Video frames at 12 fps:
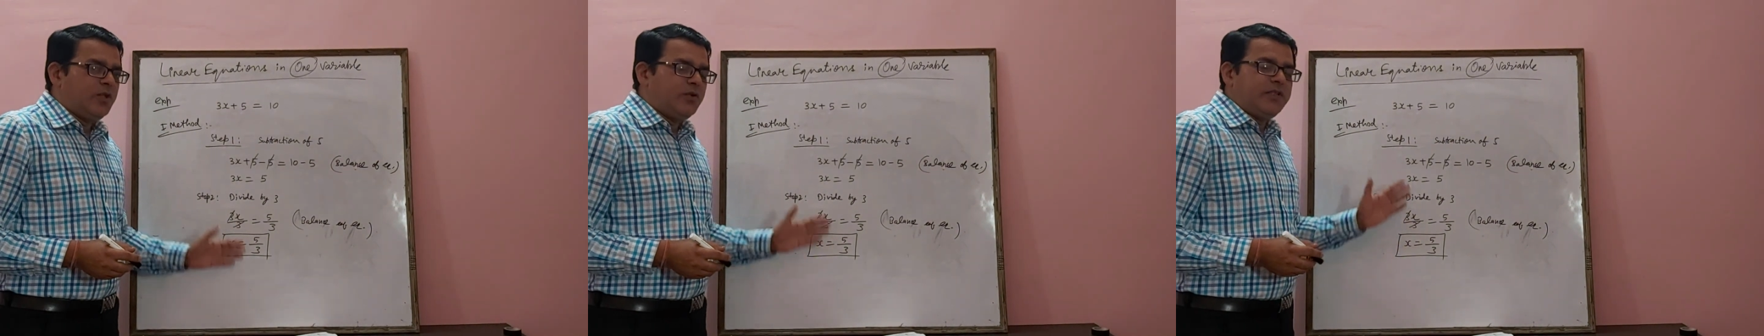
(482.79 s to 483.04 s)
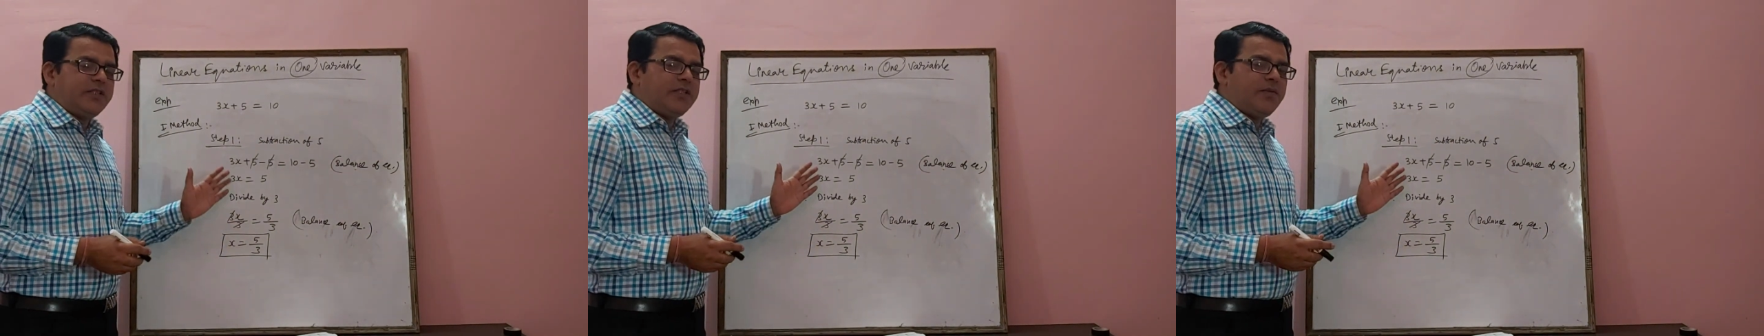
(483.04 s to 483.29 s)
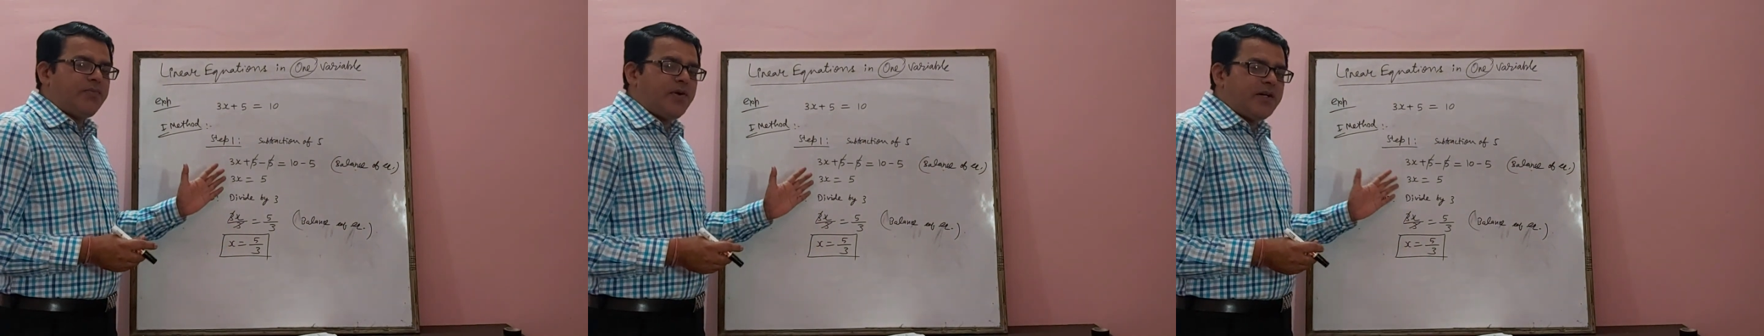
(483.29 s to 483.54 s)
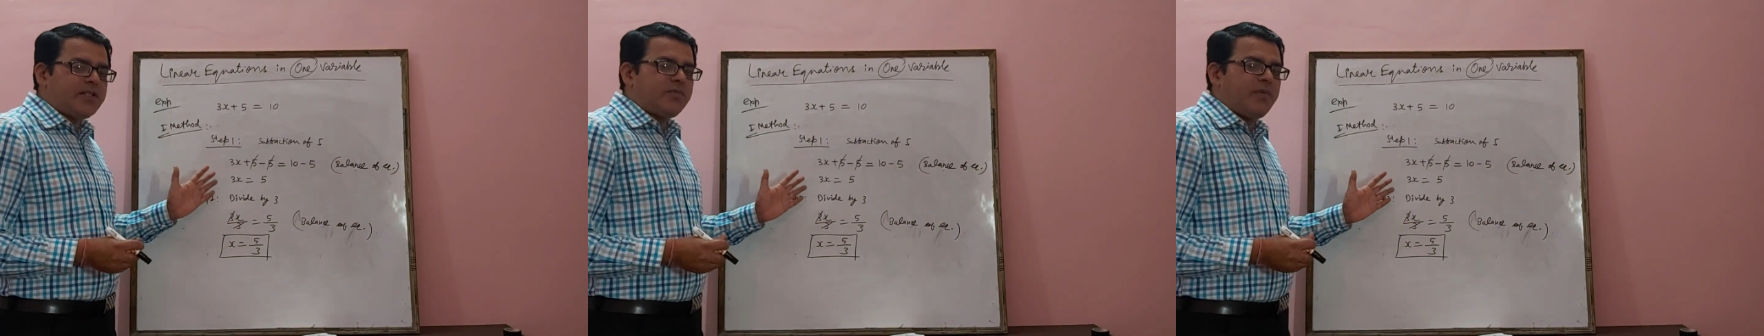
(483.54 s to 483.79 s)
So this is the
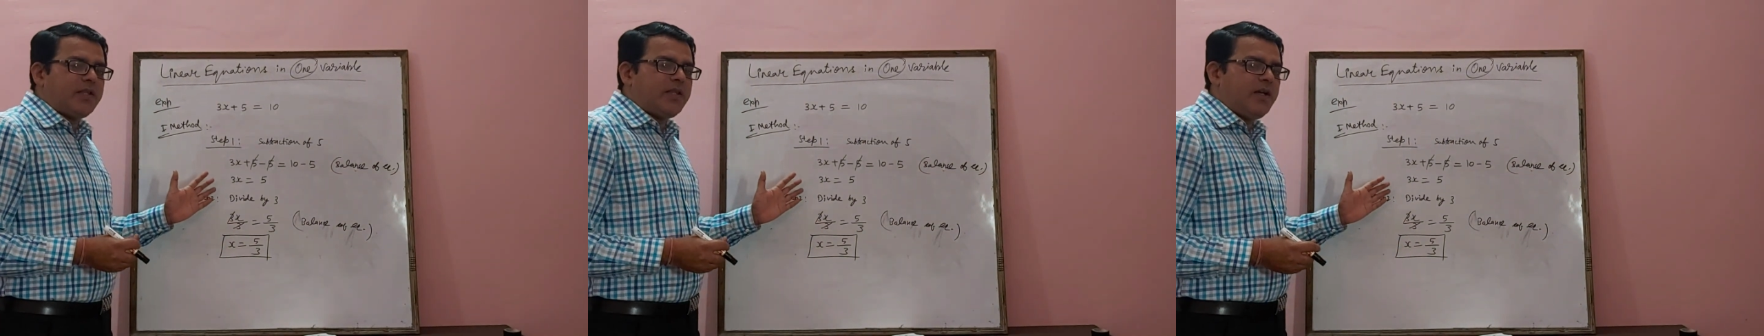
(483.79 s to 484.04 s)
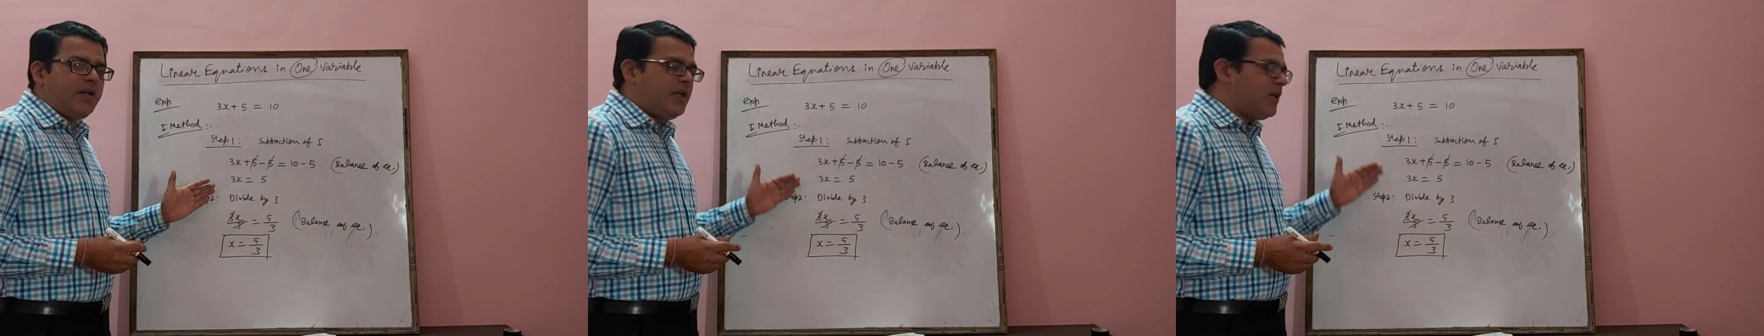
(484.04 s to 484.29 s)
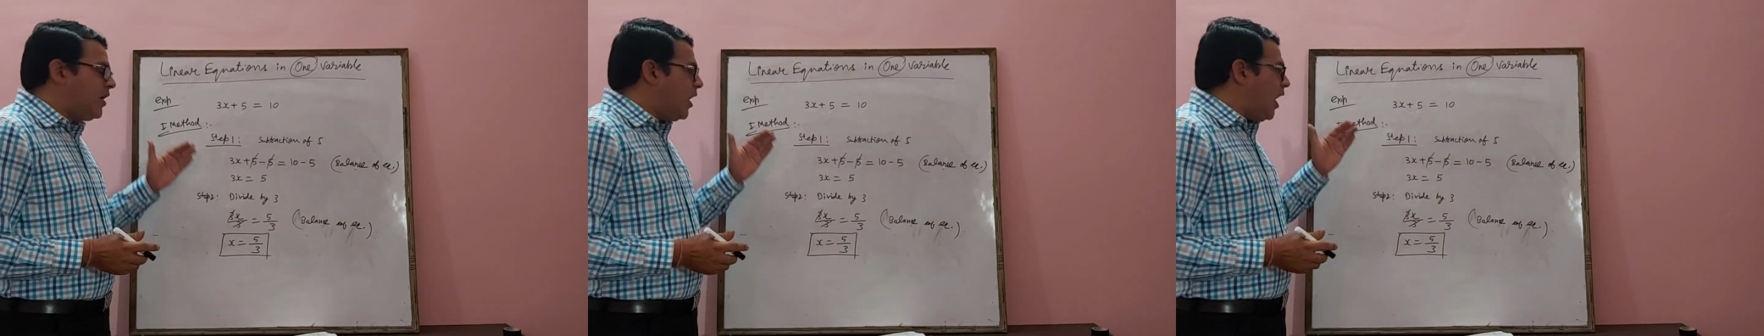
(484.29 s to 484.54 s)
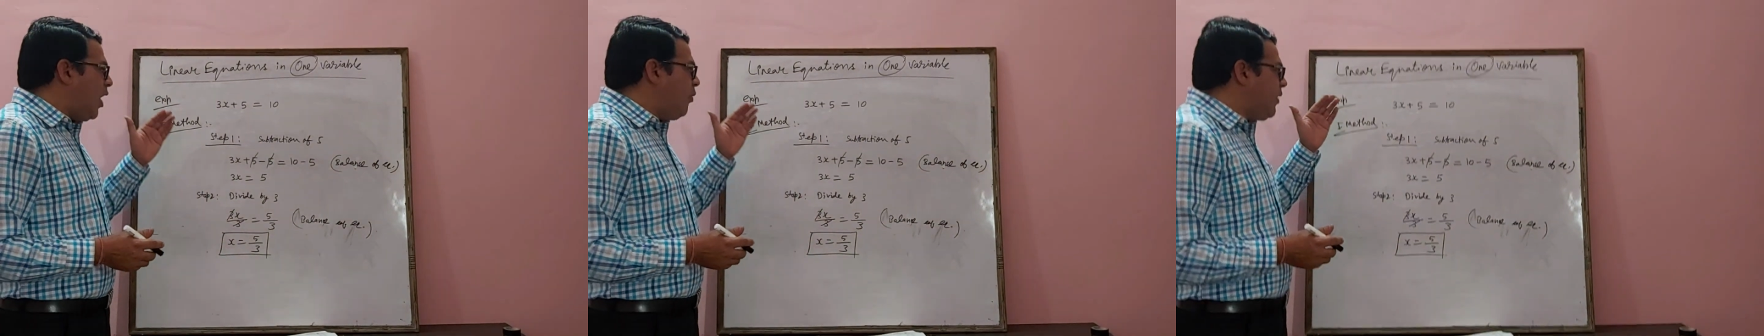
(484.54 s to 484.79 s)
first method
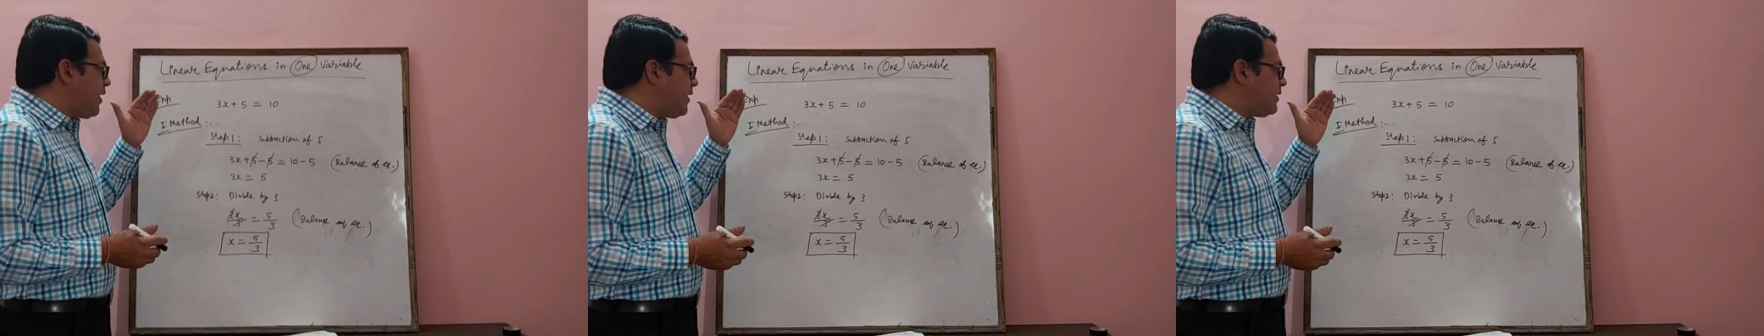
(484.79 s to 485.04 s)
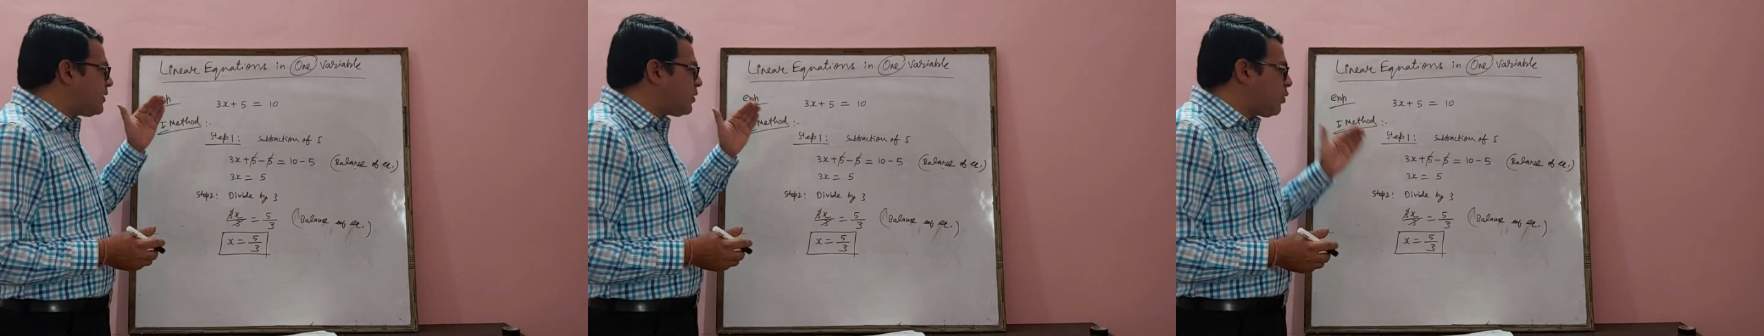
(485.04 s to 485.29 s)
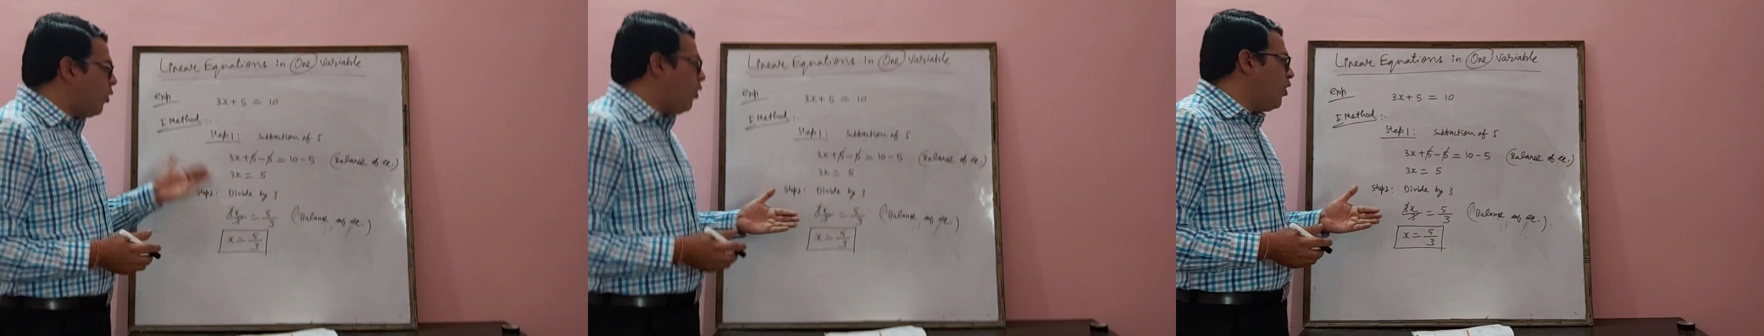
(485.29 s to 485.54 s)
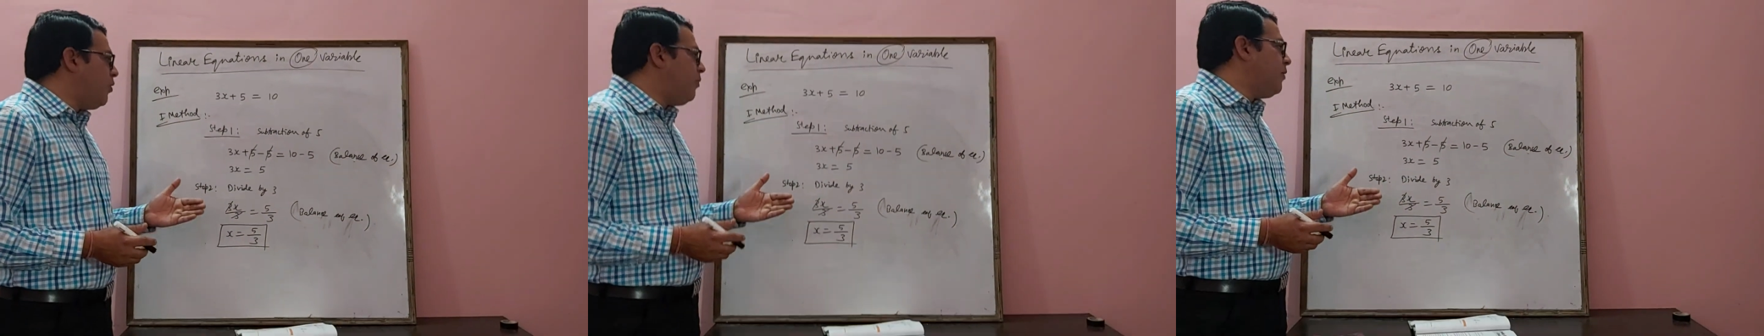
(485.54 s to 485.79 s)
how we can
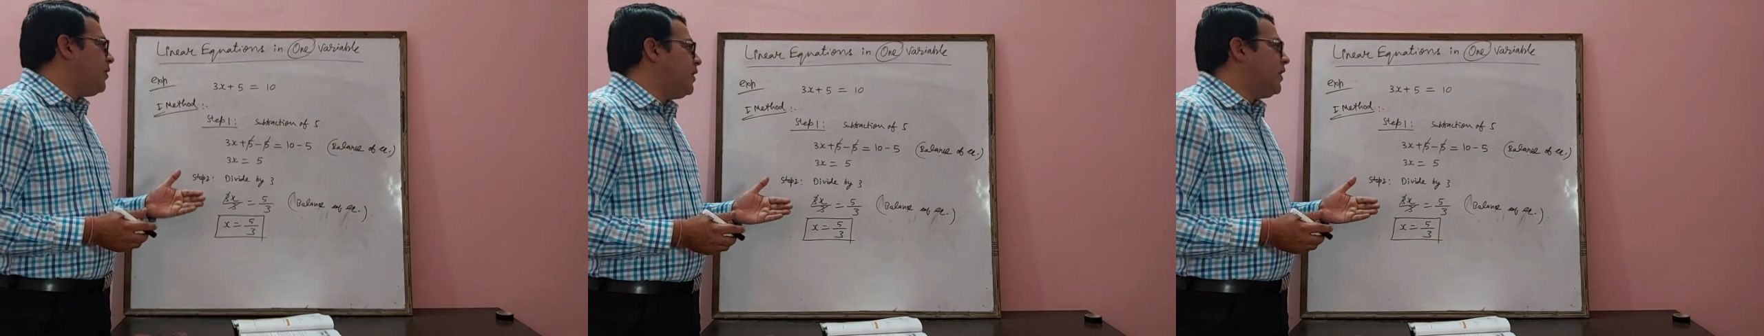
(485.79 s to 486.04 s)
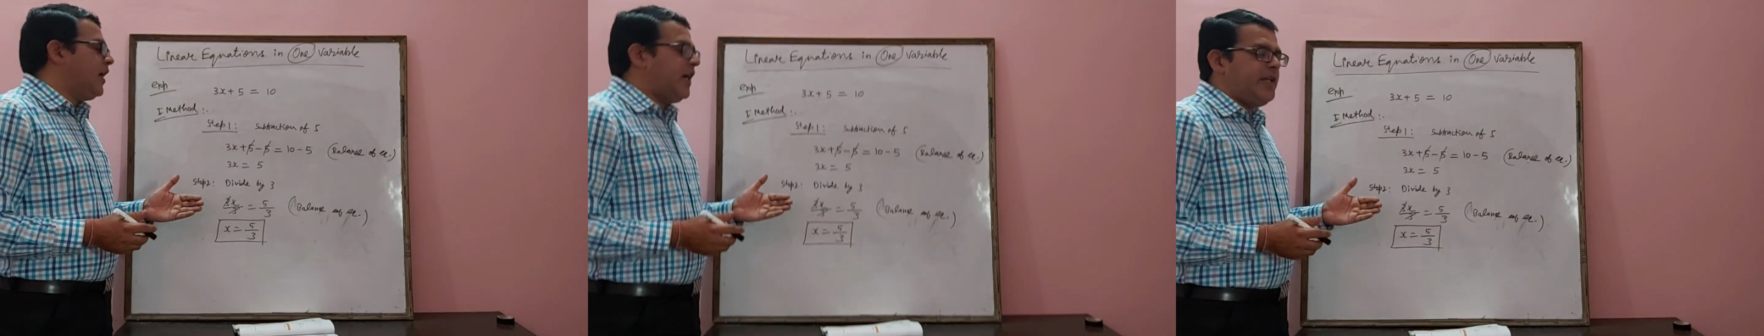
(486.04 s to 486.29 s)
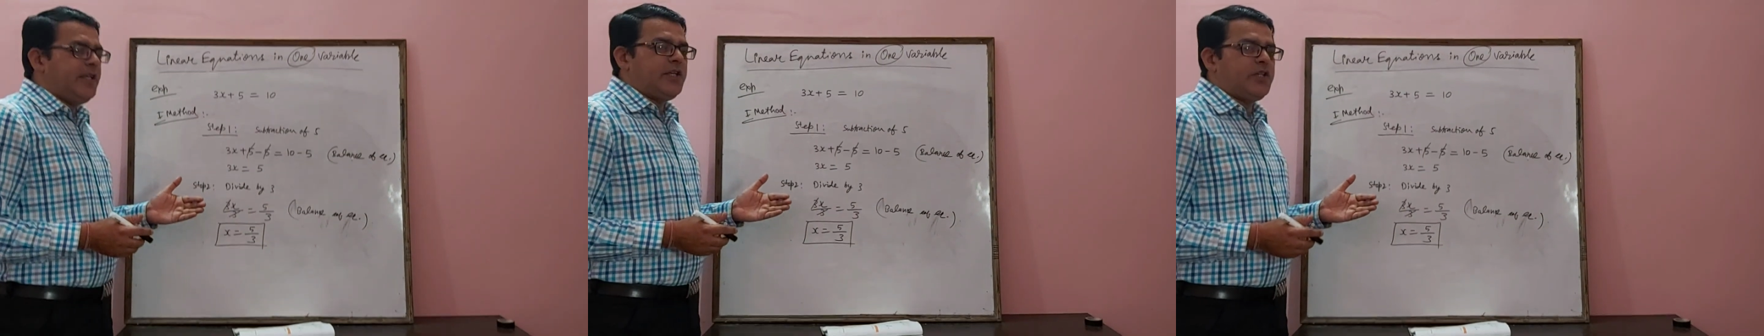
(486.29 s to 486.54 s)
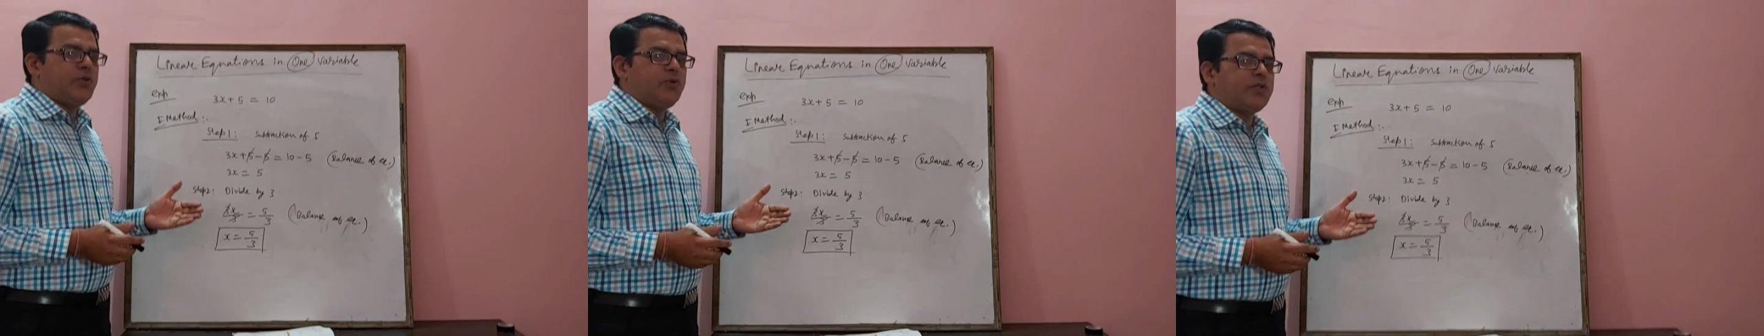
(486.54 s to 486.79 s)
solve
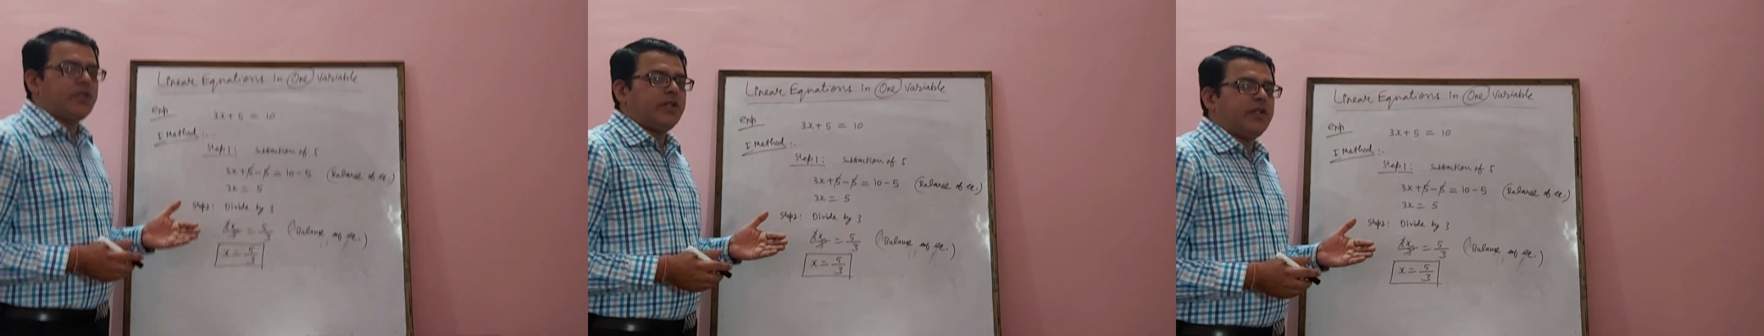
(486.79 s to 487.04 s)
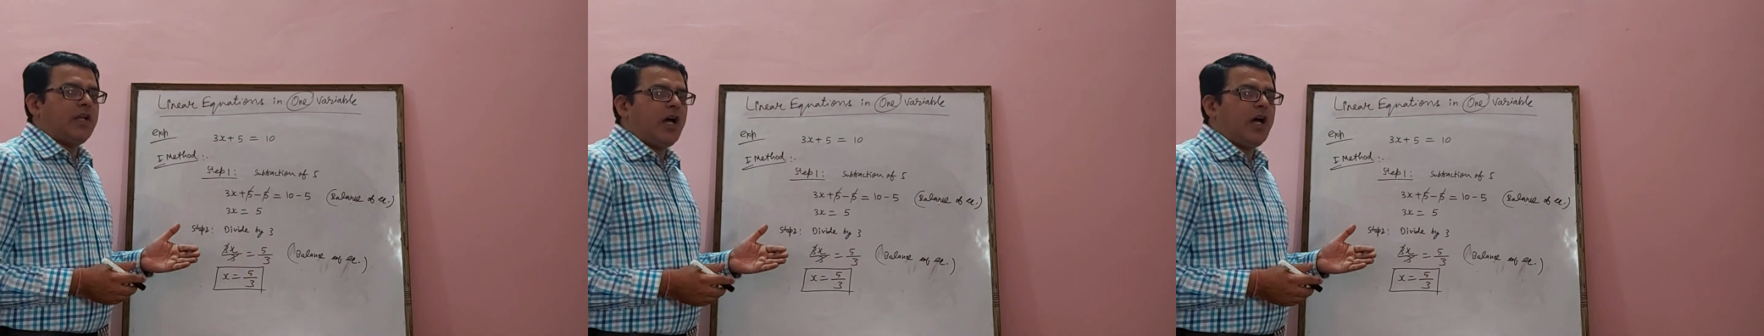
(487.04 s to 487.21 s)
any equation,